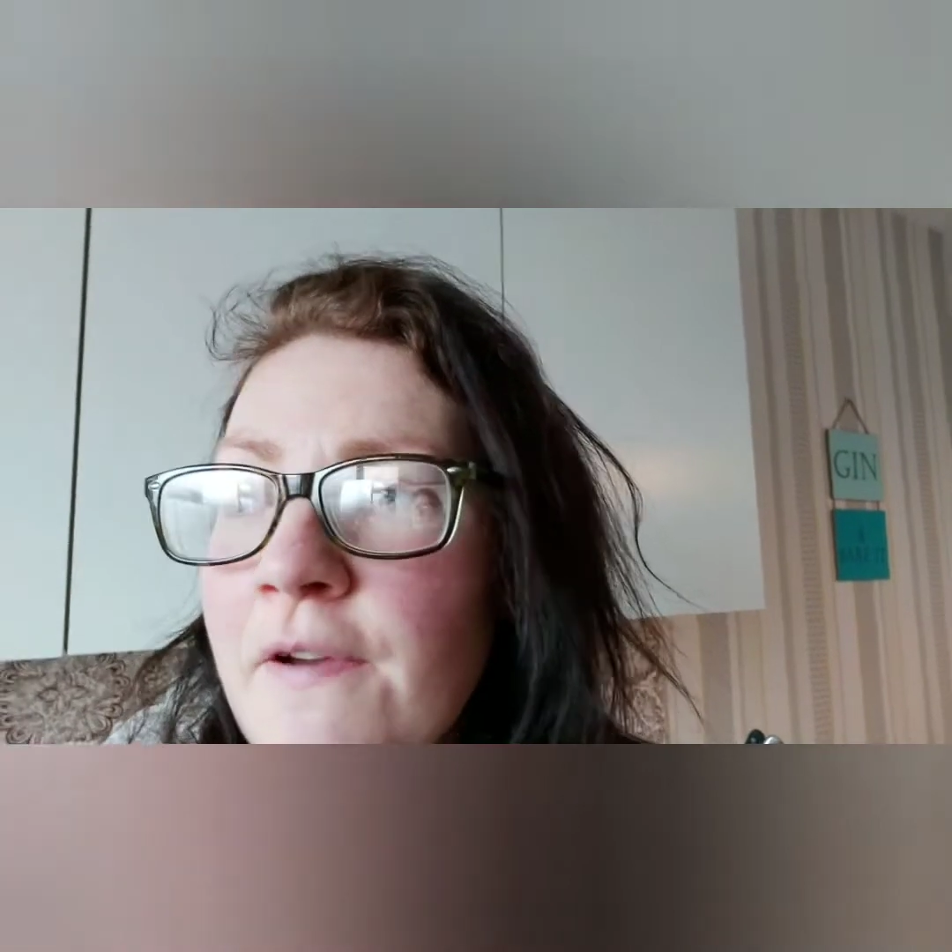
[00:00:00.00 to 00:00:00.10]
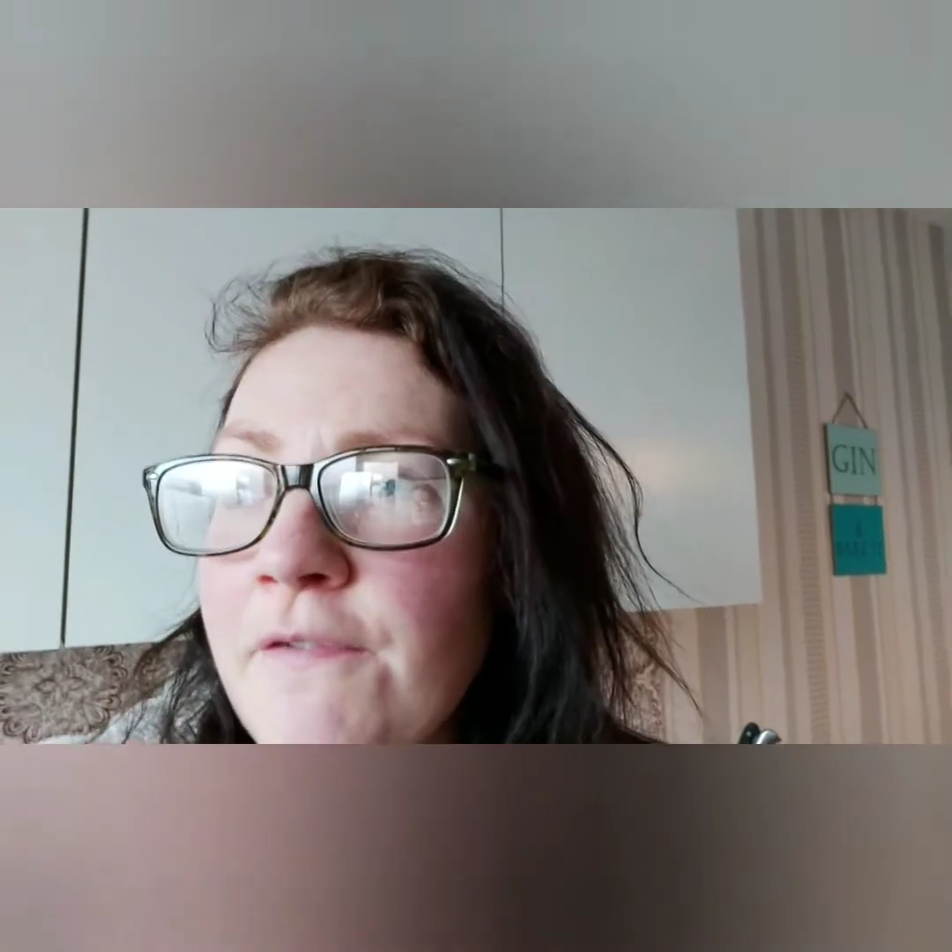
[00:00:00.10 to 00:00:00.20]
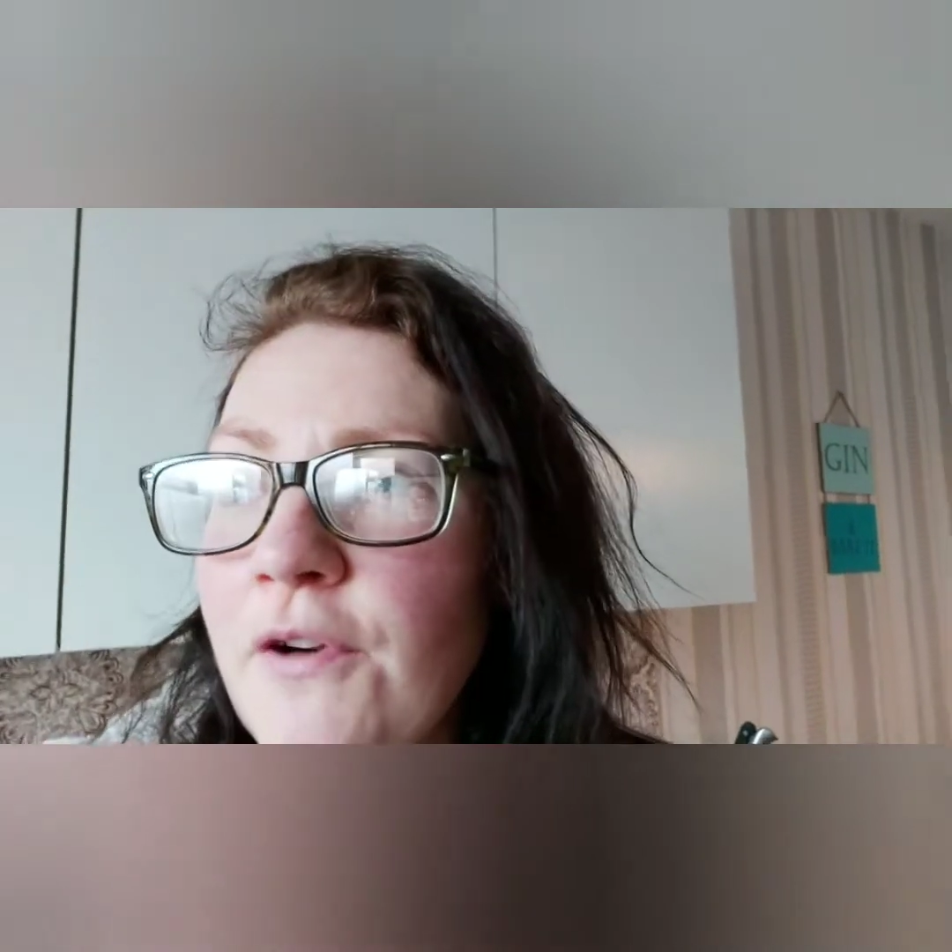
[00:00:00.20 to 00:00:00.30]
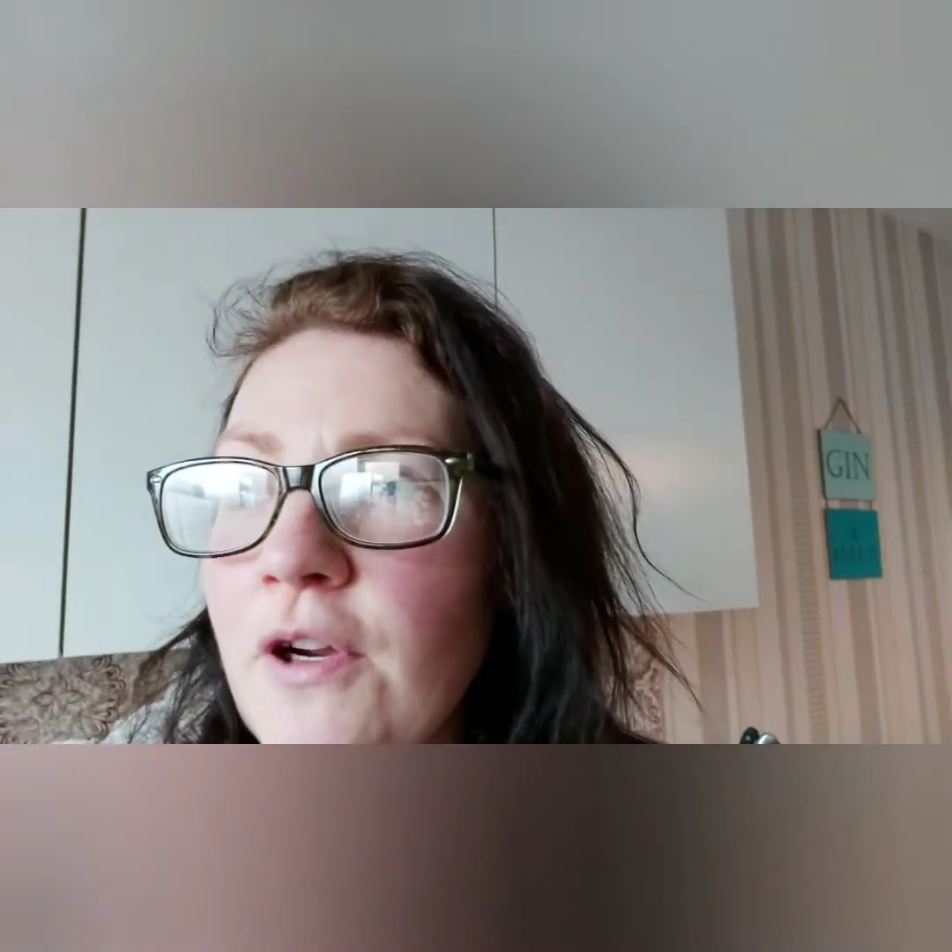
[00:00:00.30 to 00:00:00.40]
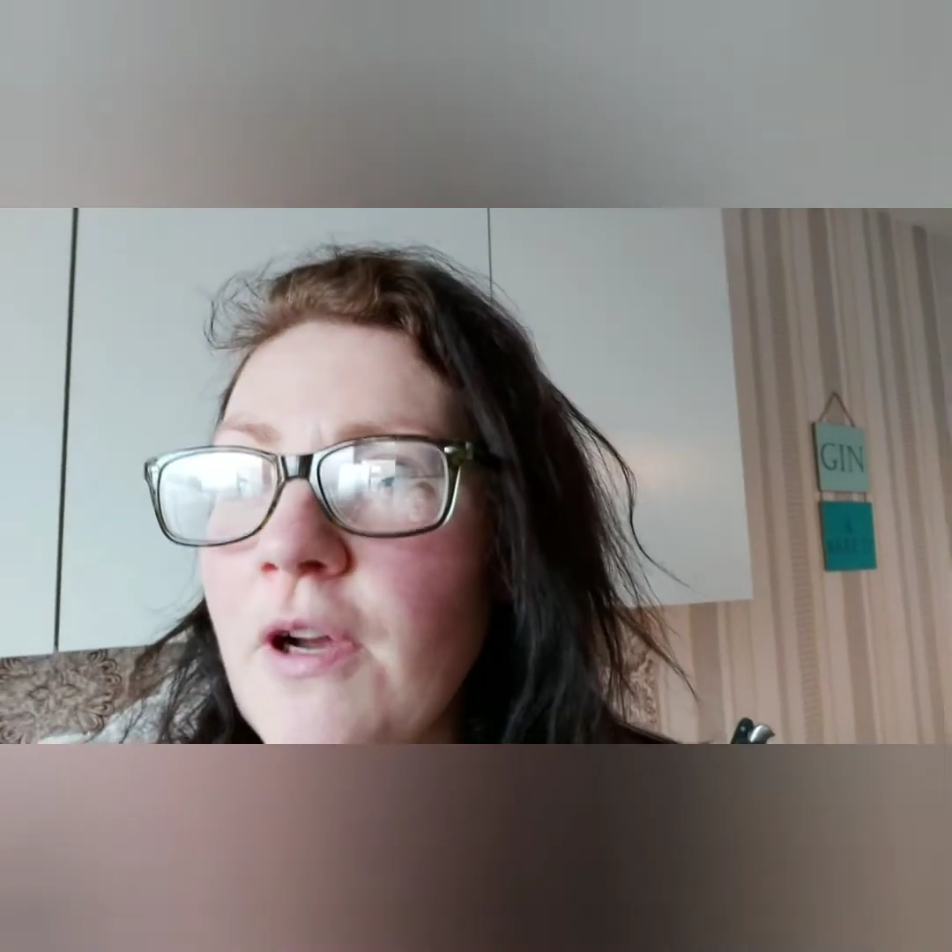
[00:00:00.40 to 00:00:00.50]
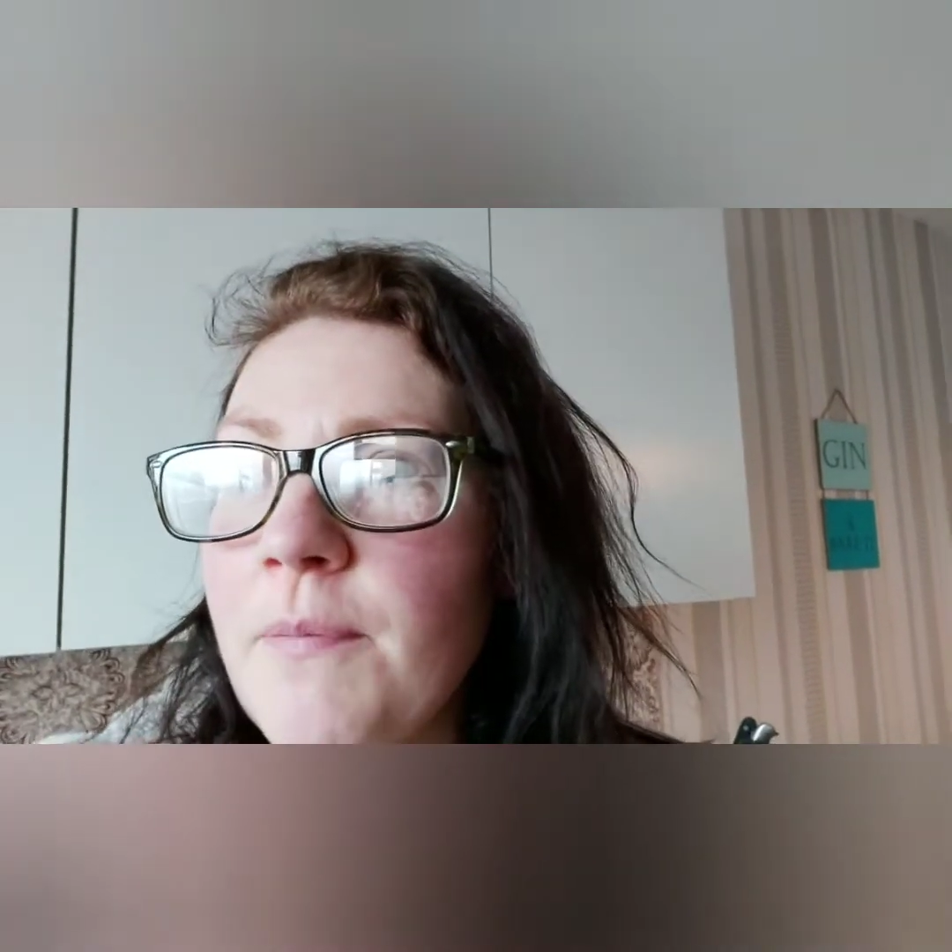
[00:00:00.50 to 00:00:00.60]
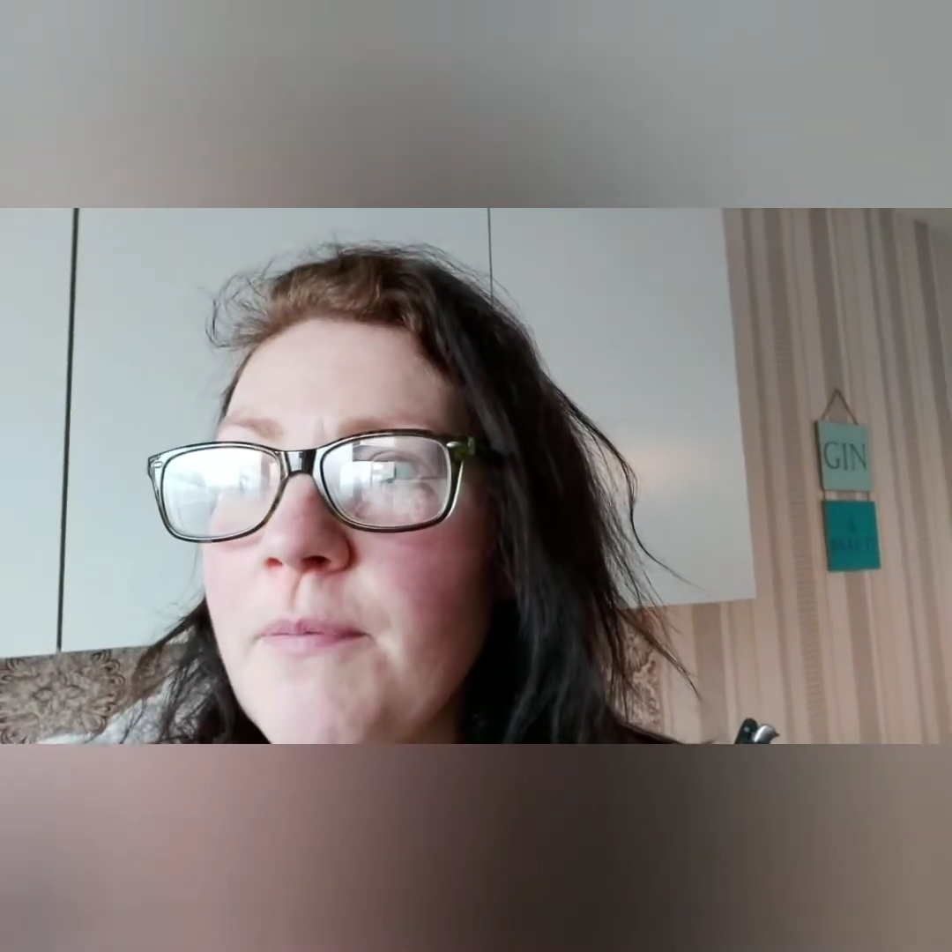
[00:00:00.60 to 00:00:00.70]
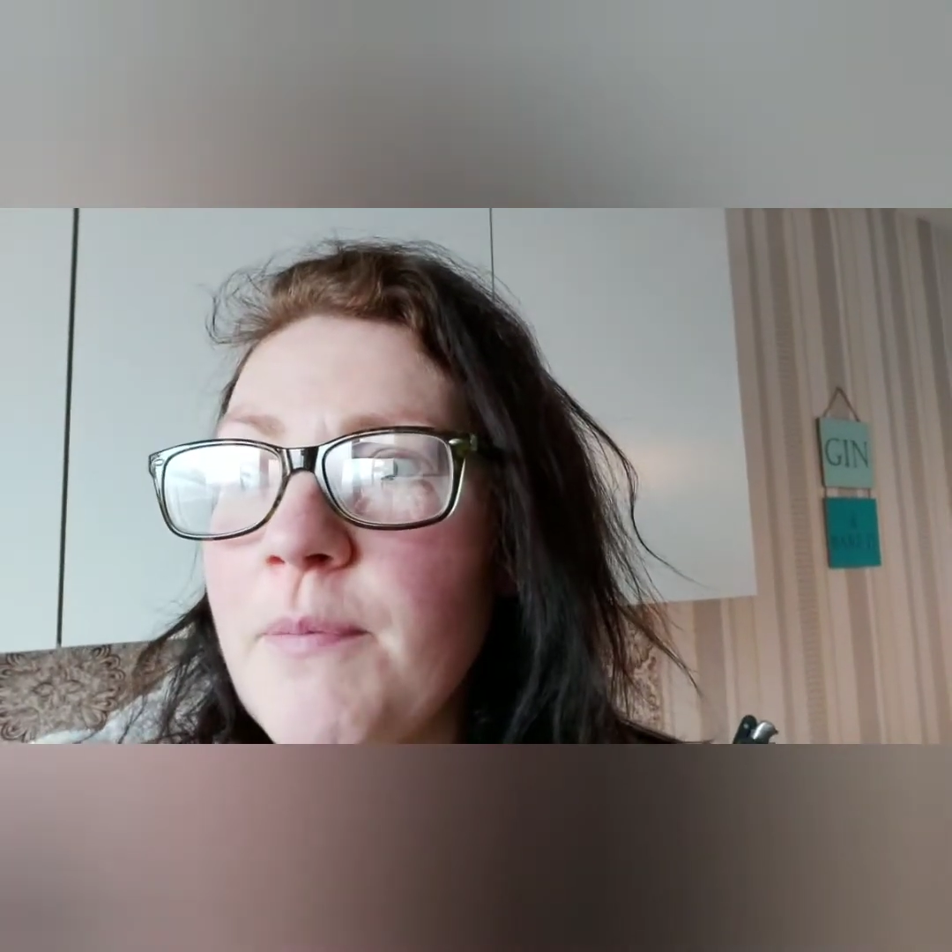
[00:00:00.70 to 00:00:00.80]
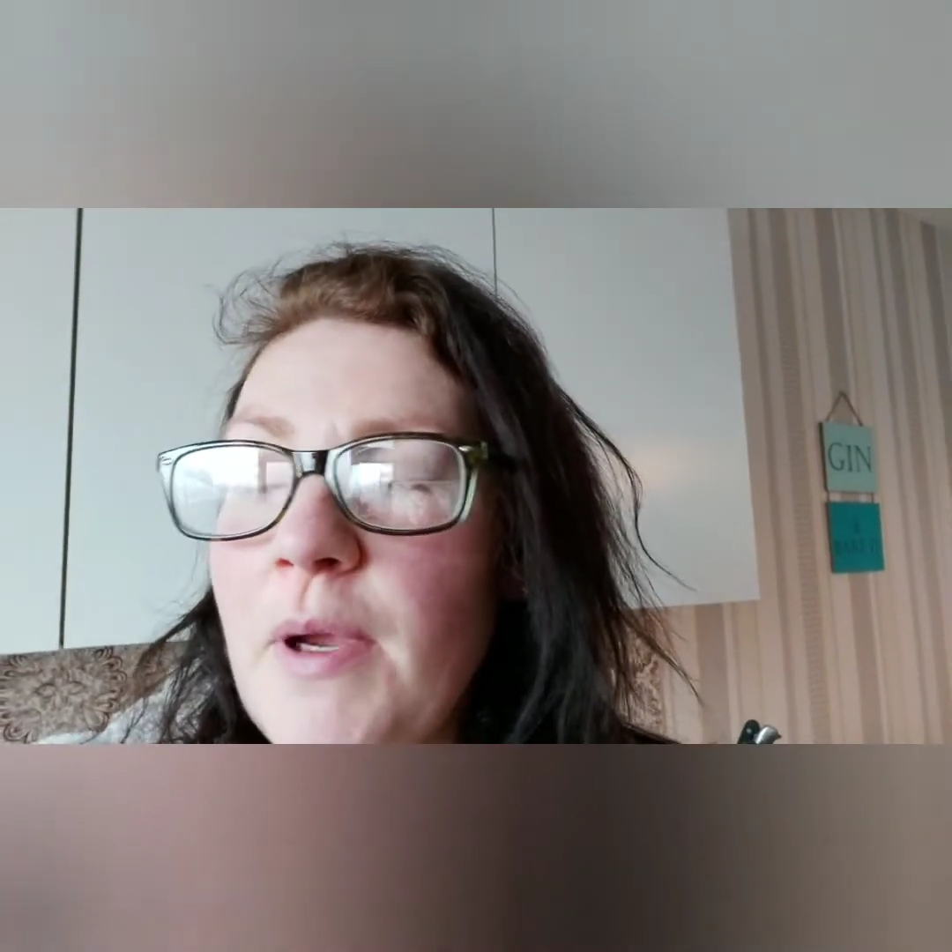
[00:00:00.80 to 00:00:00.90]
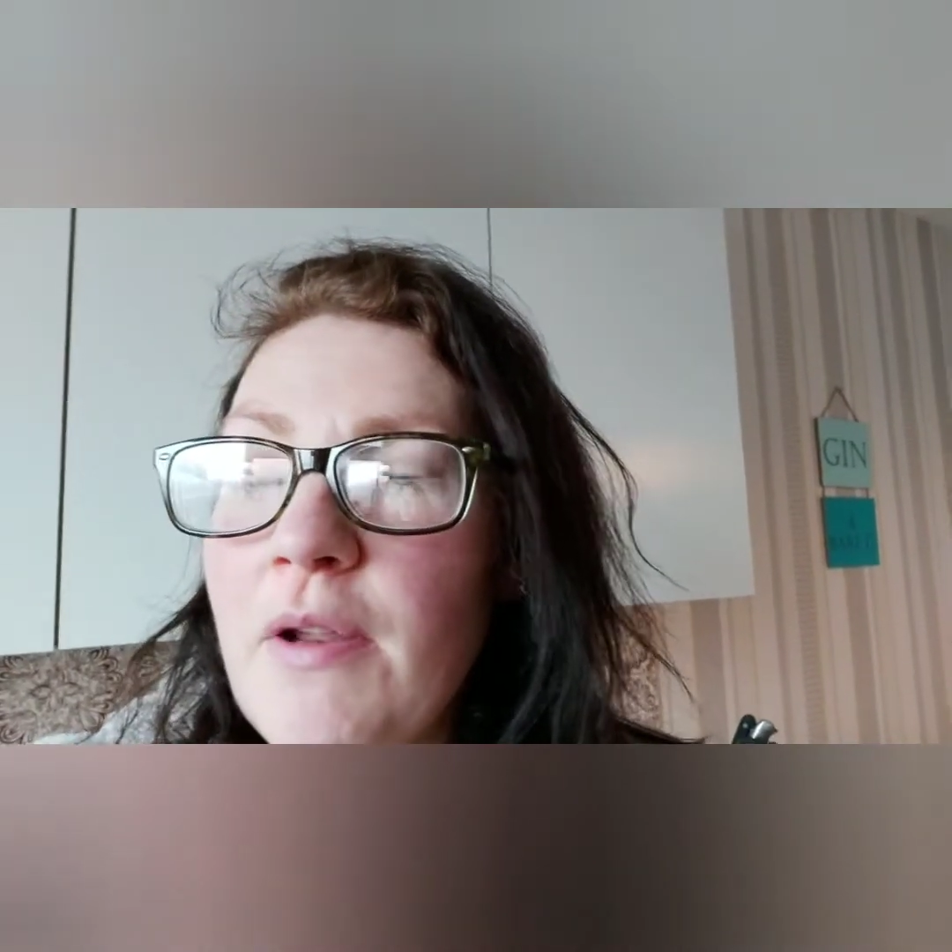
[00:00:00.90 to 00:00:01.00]
for a couple,
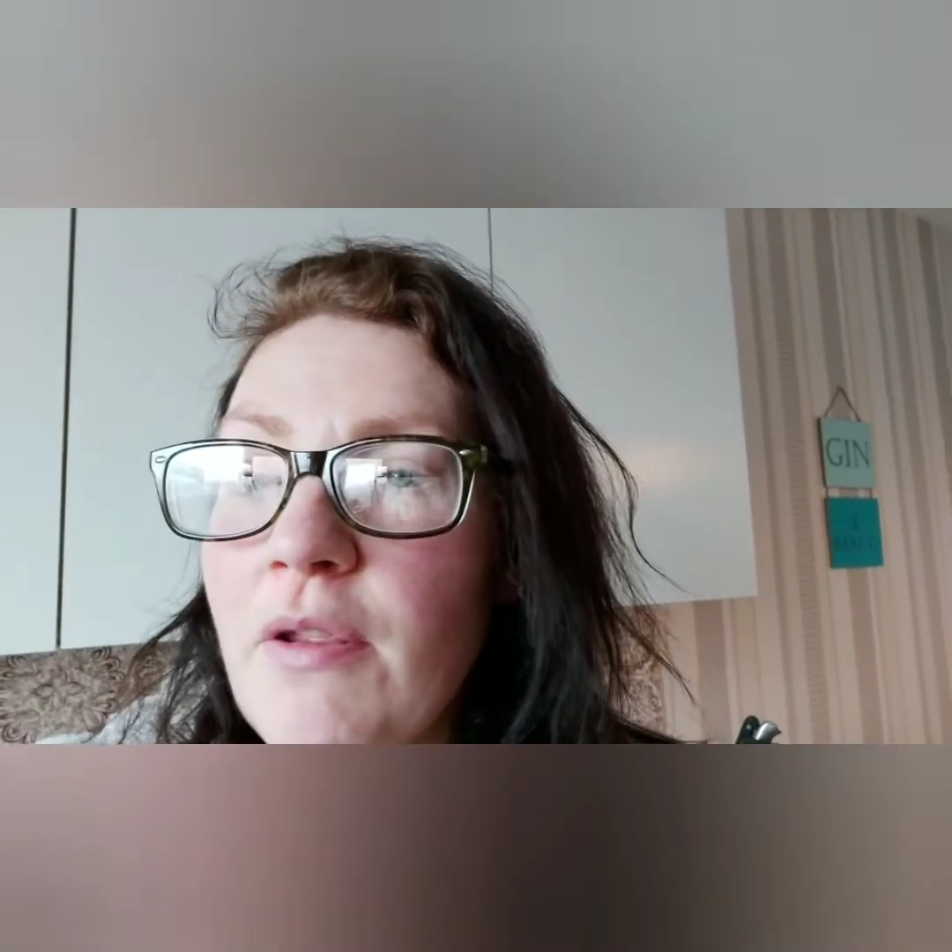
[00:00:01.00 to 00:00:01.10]
about